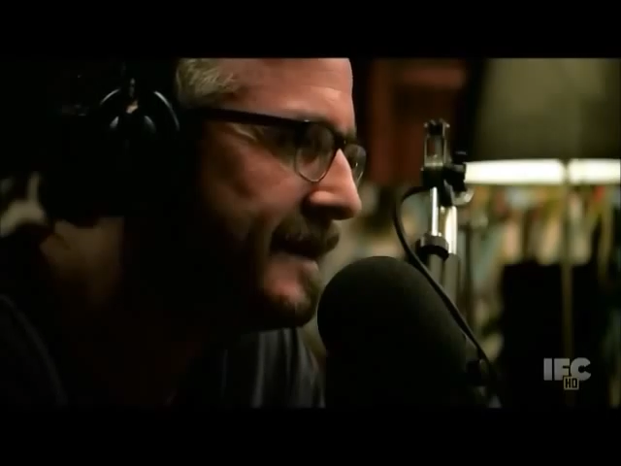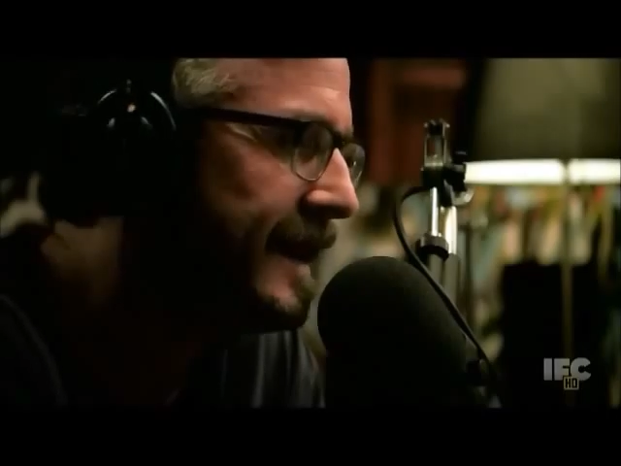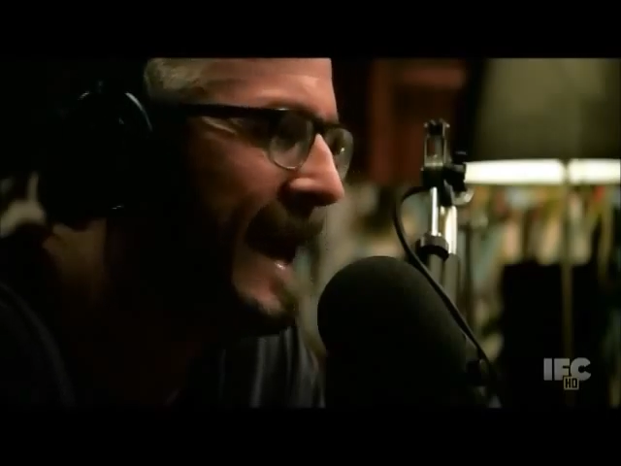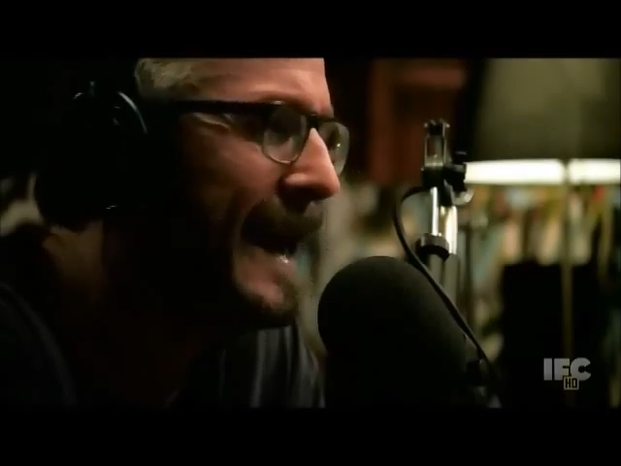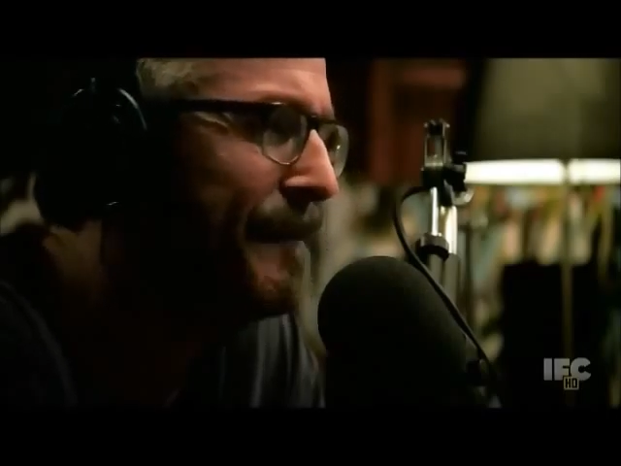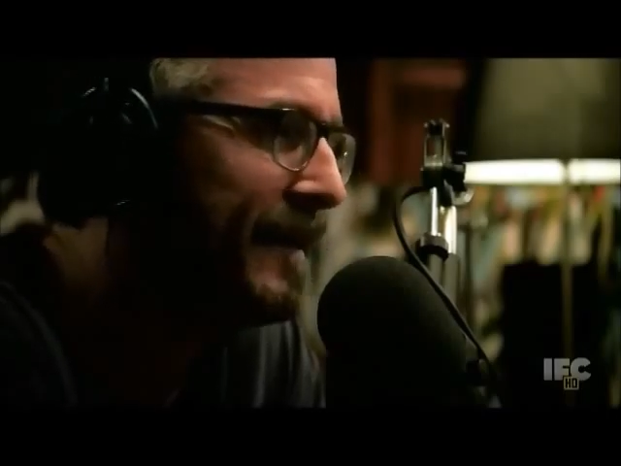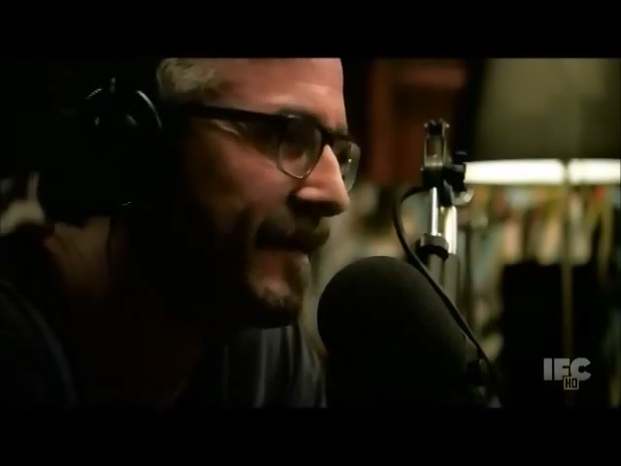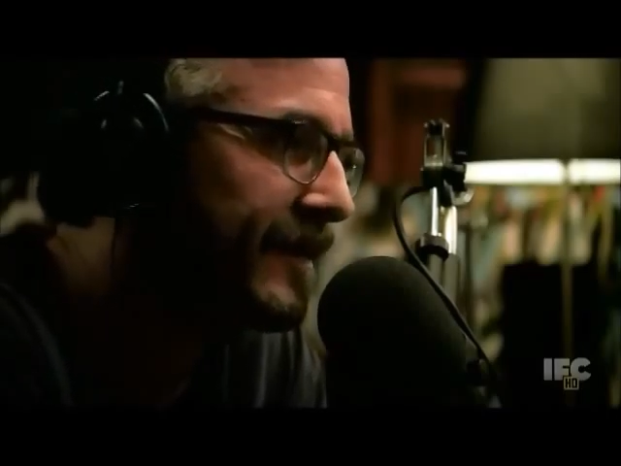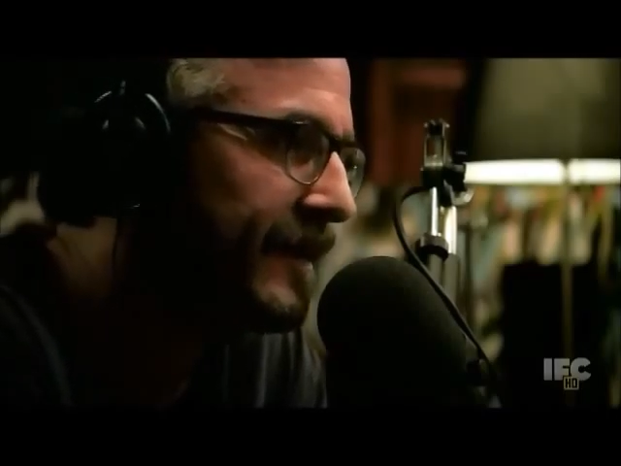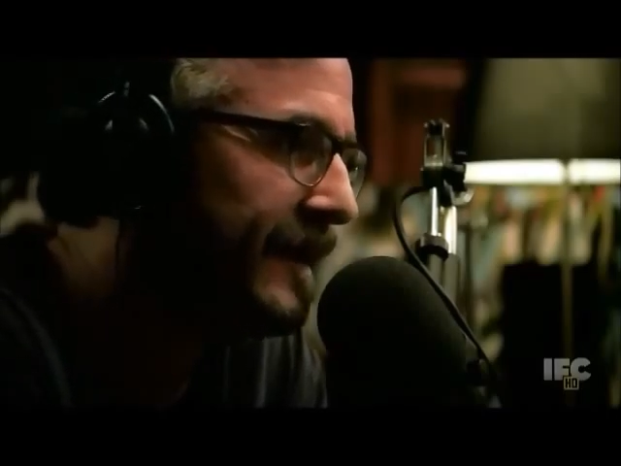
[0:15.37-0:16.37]
It
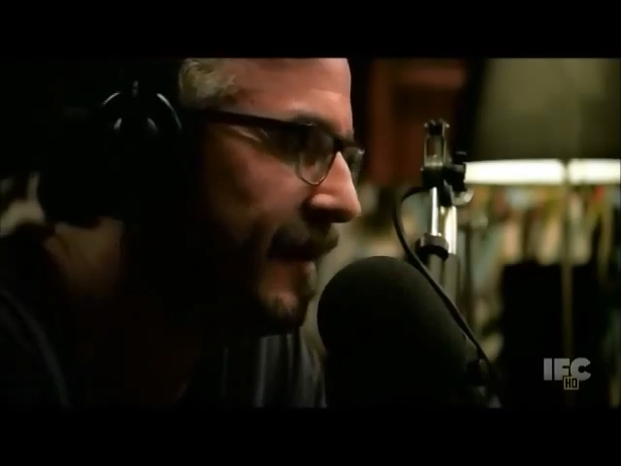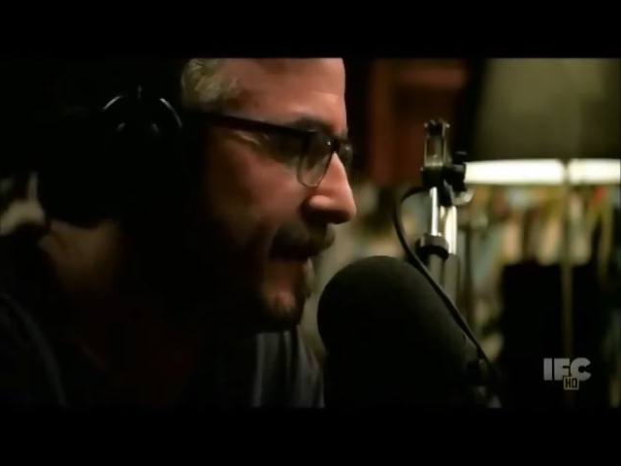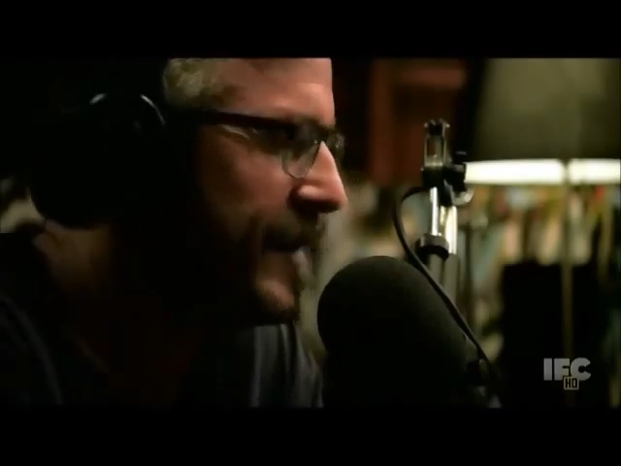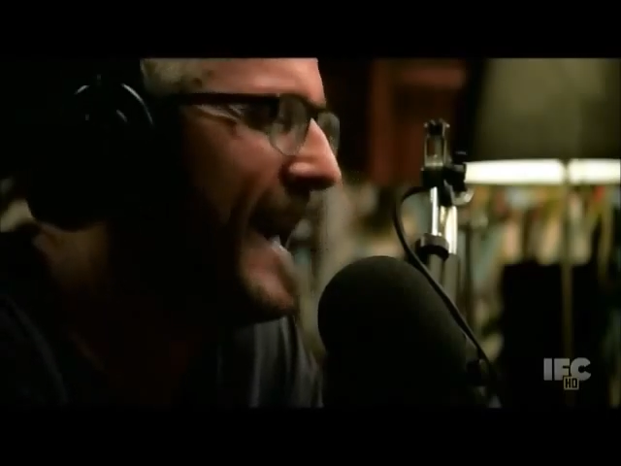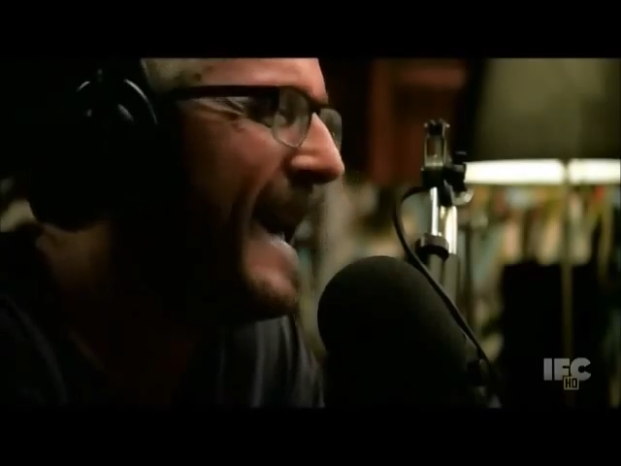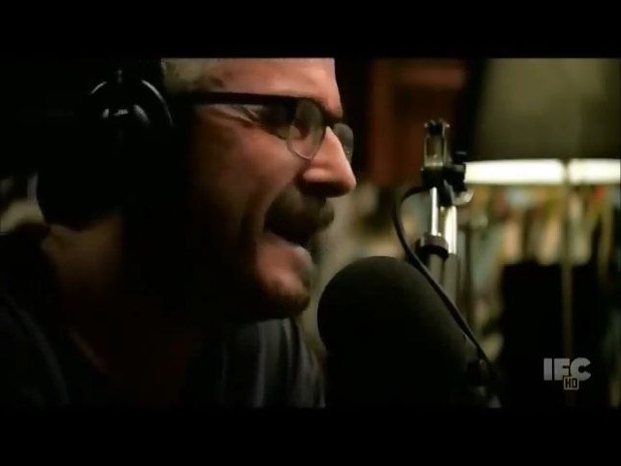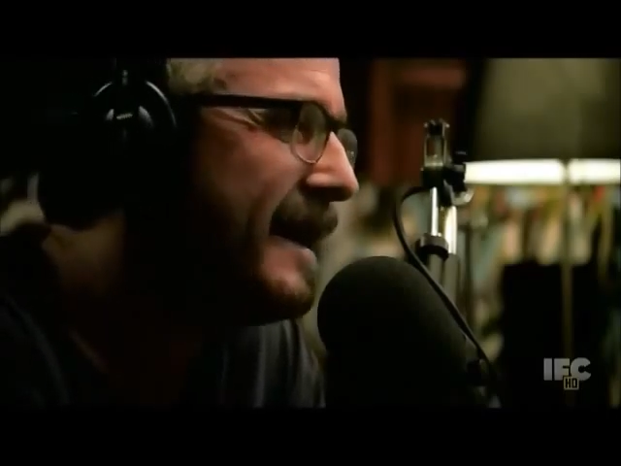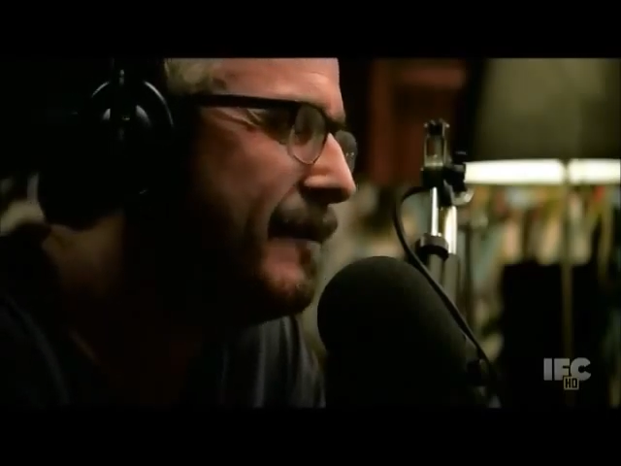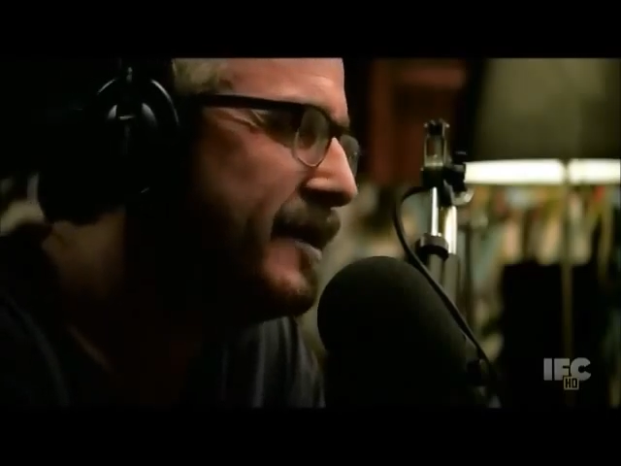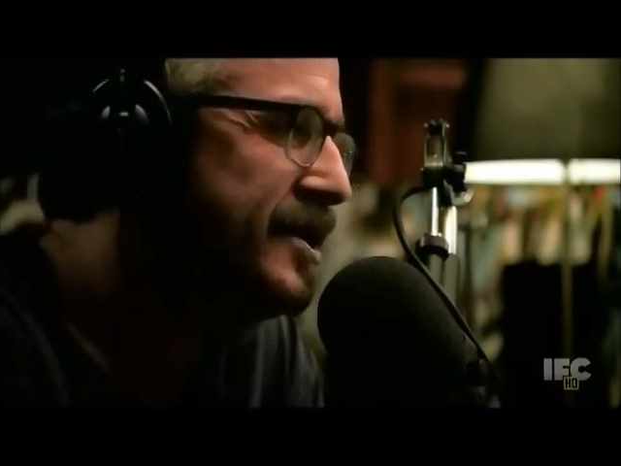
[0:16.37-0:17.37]
happens. It's sad,
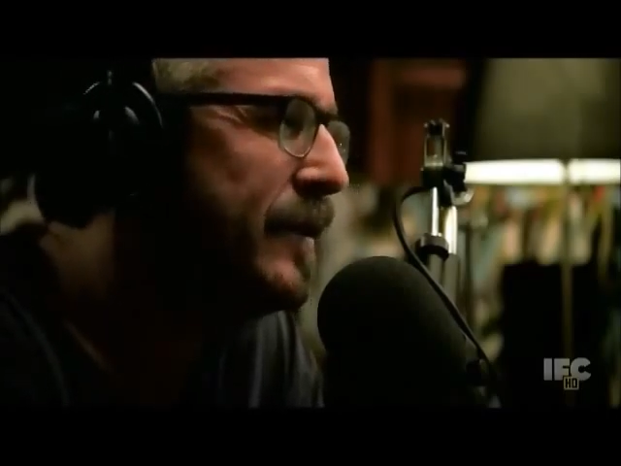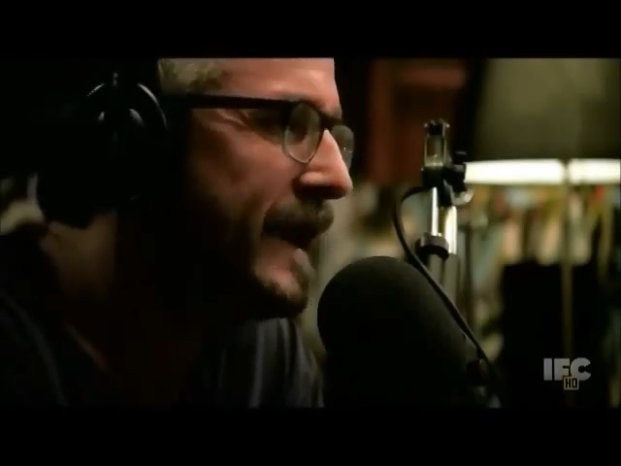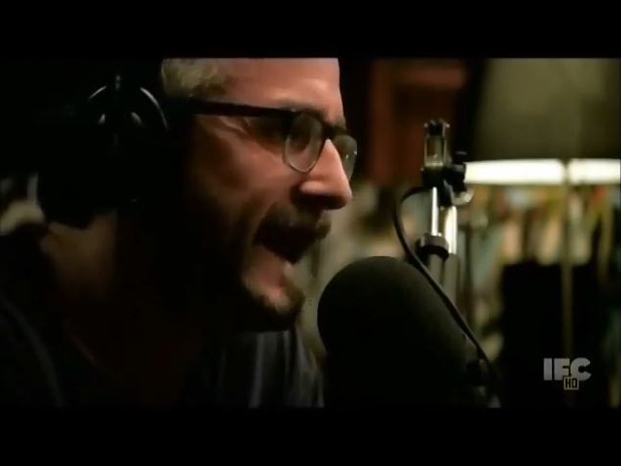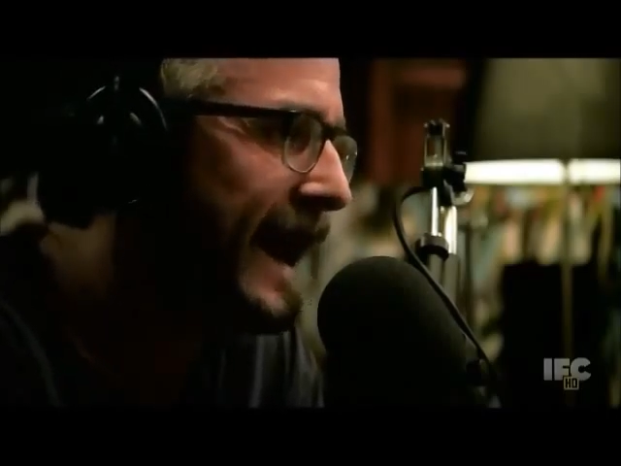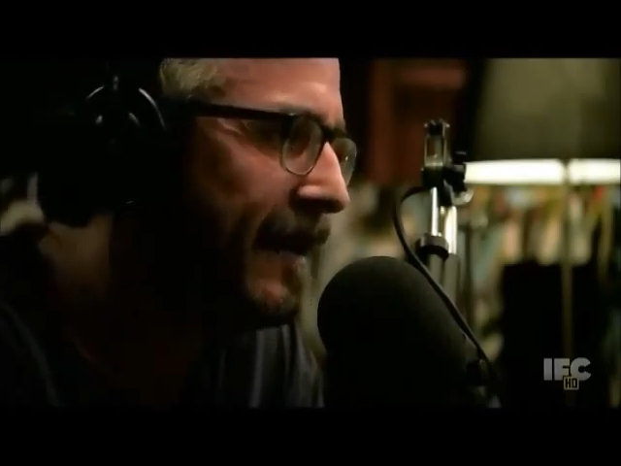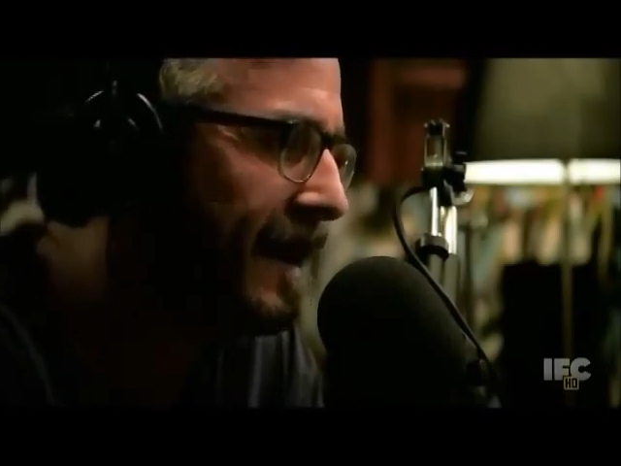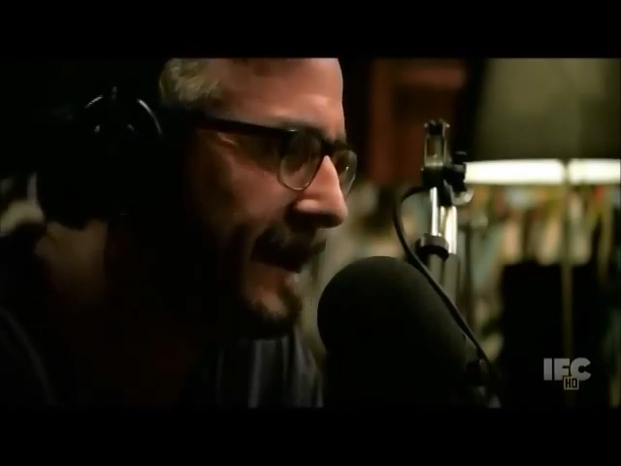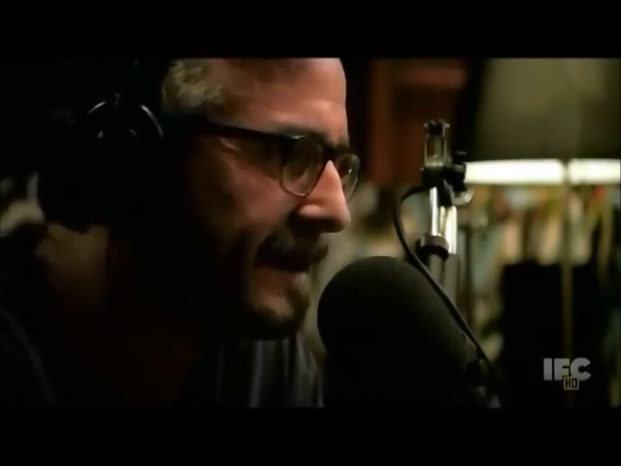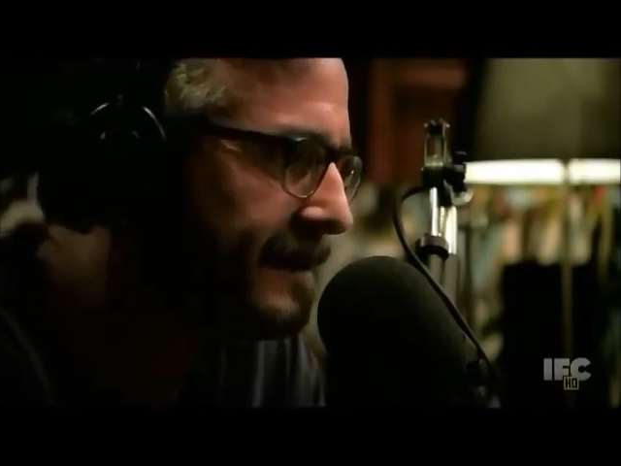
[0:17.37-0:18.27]
but you can count on it.